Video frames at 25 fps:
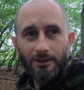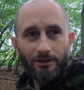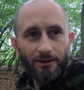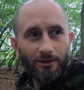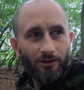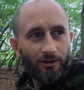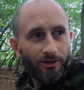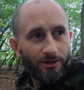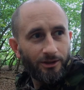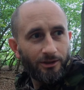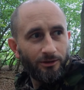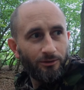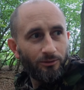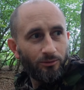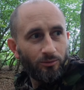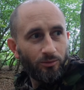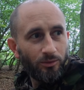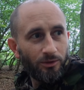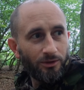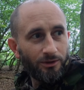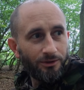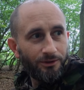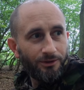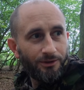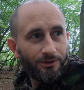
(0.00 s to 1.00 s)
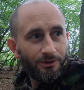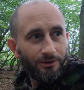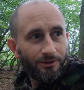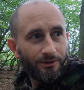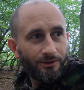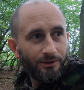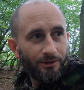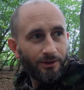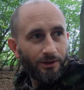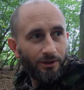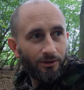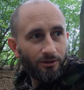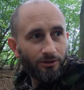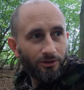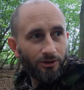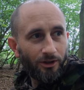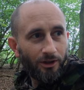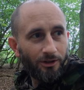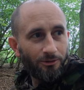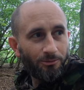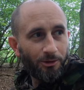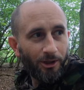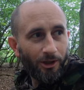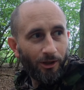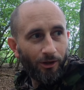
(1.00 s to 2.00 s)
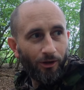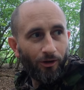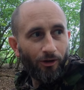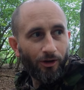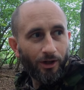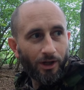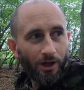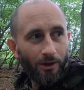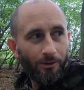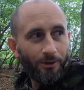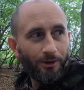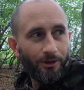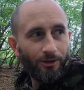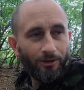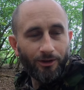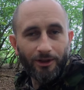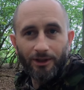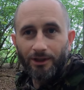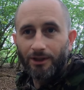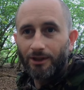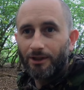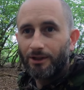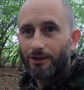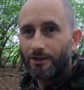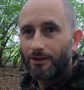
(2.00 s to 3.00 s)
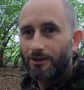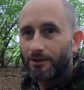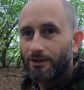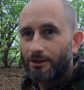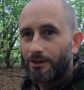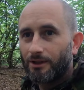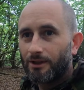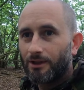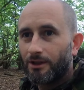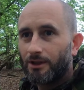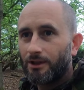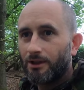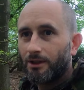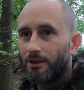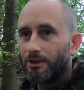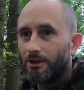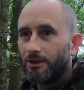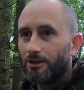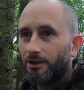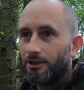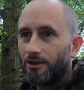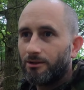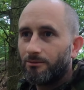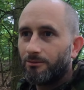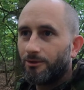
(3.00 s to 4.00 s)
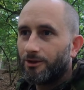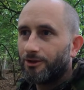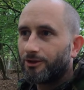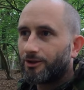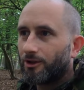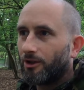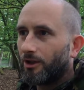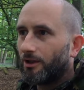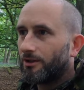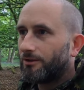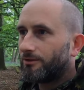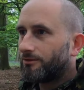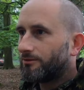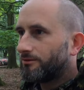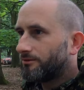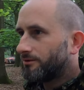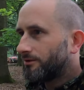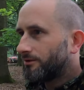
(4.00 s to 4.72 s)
is a nice little woods. It looks like there's been a lot going on here. There's like